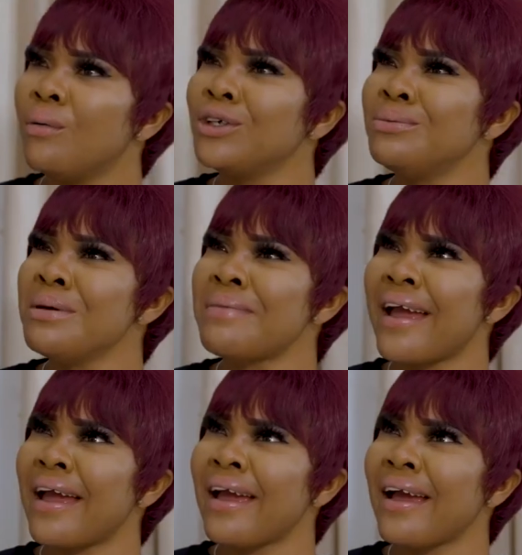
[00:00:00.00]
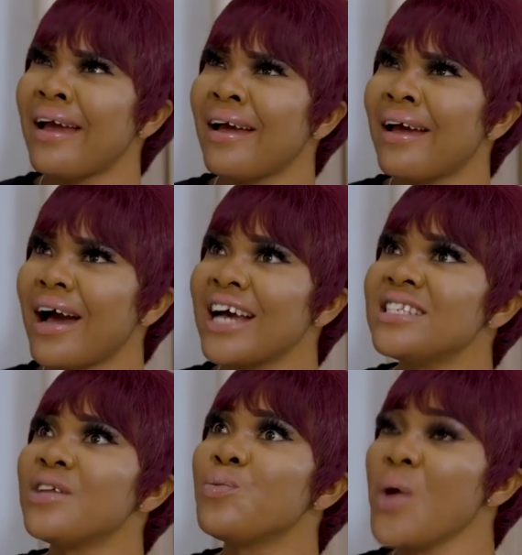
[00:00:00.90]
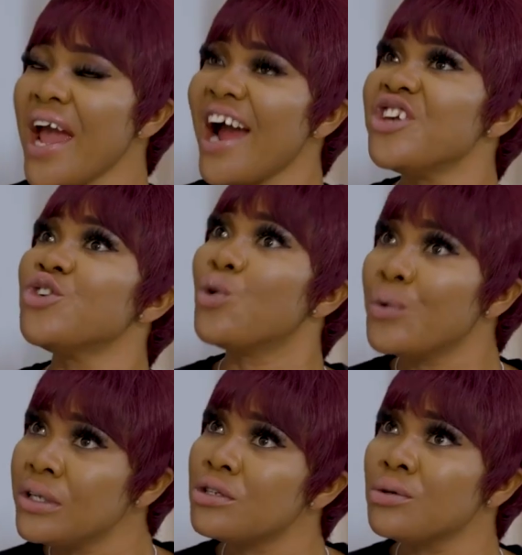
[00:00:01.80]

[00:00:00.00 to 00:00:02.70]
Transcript: What do you mean by eh? I said, where are you going